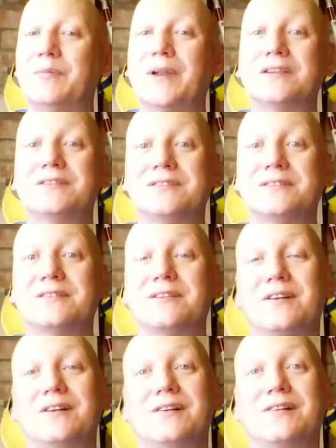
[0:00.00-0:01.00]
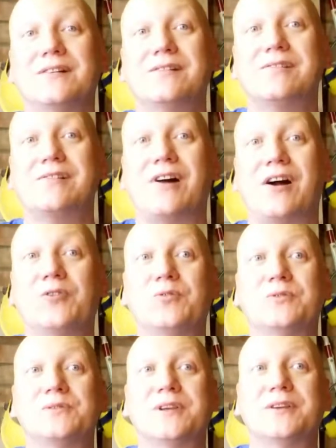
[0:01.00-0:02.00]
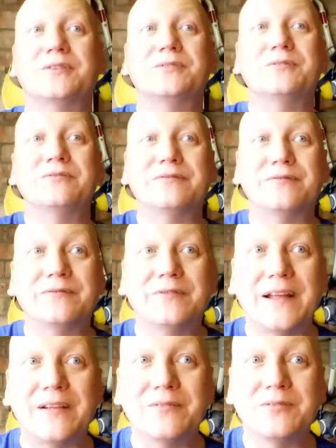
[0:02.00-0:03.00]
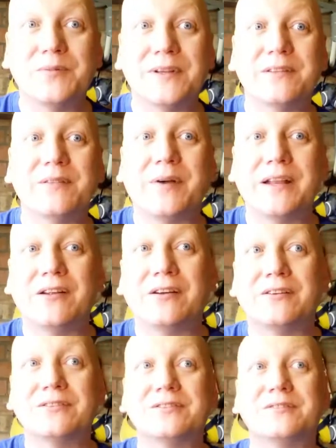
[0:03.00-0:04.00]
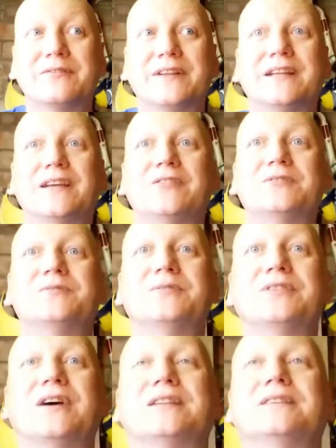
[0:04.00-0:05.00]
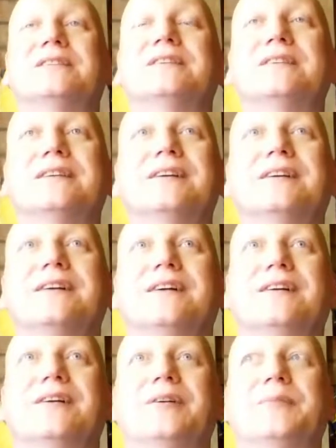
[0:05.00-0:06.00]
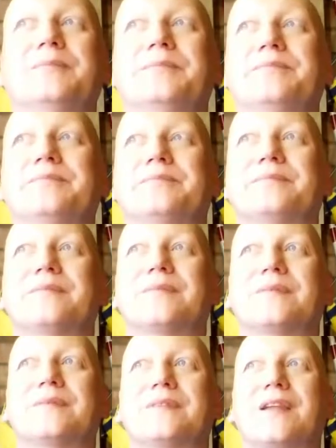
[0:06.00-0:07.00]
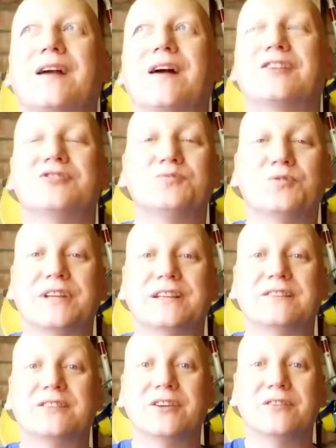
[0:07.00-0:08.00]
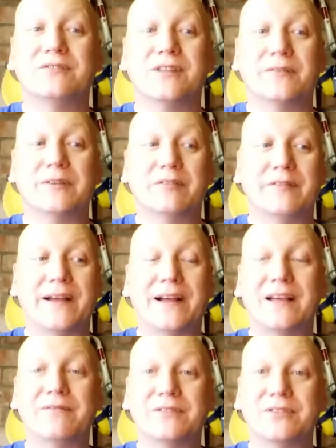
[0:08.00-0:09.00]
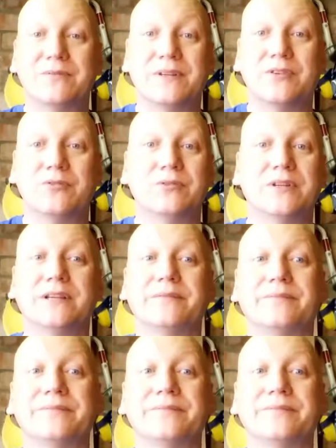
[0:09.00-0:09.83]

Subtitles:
Plus I also found when my last videos were done, I just wanted to turn something without having to record it.